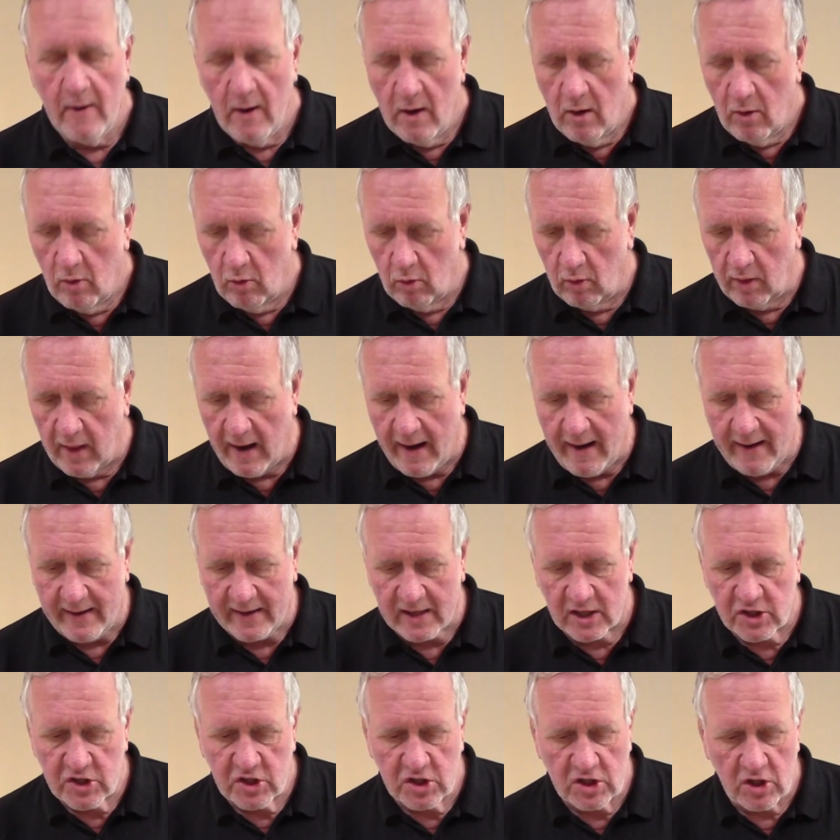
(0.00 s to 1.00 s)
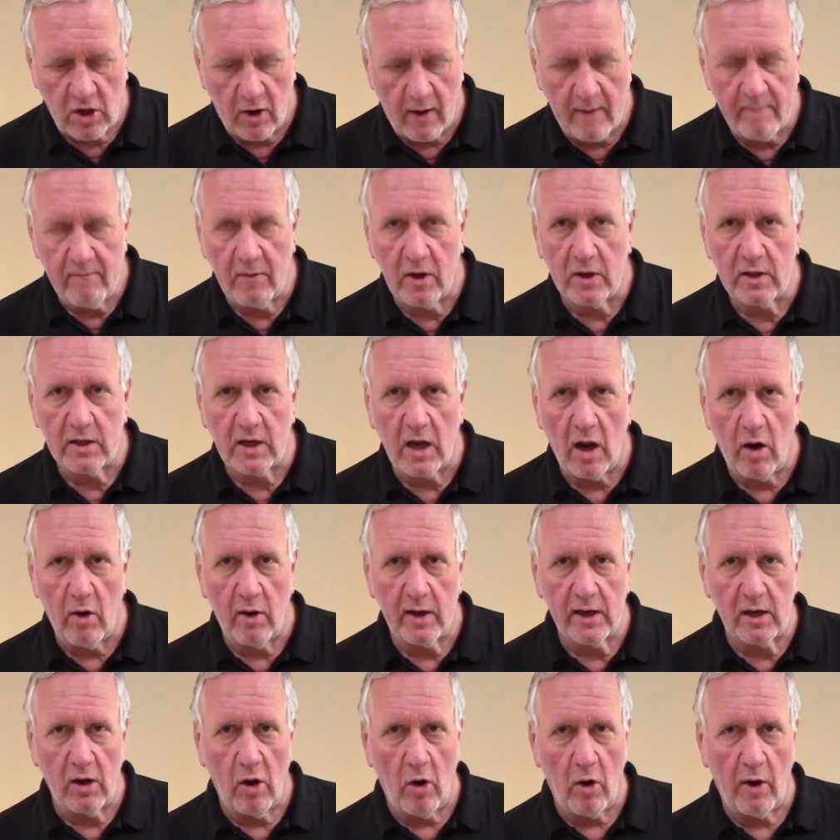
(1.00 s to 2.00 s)
all that excitement
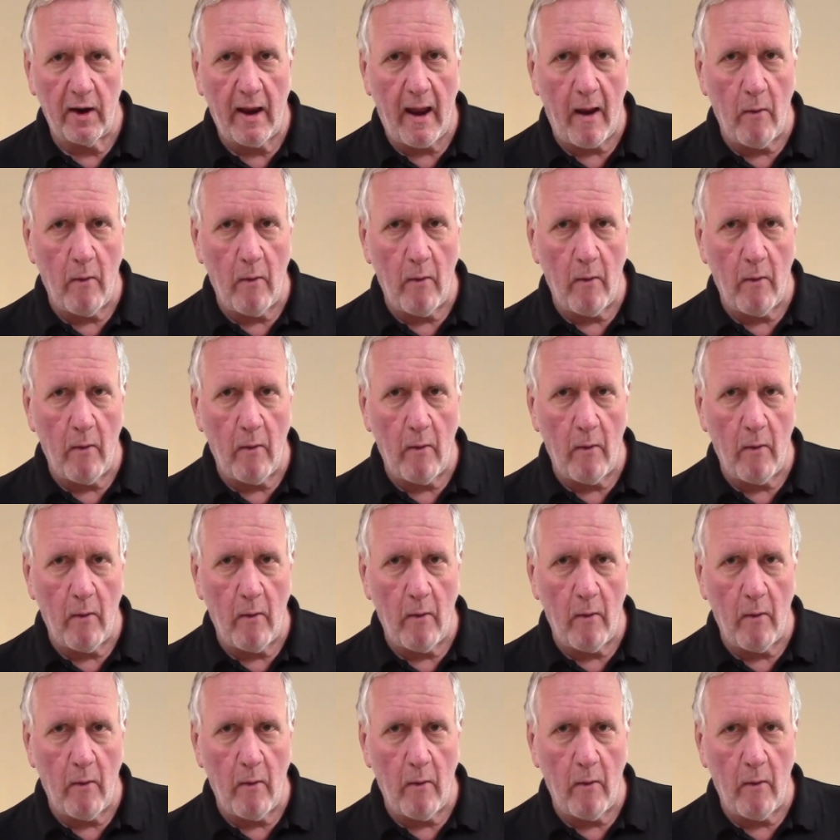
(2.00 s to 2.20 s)
going on.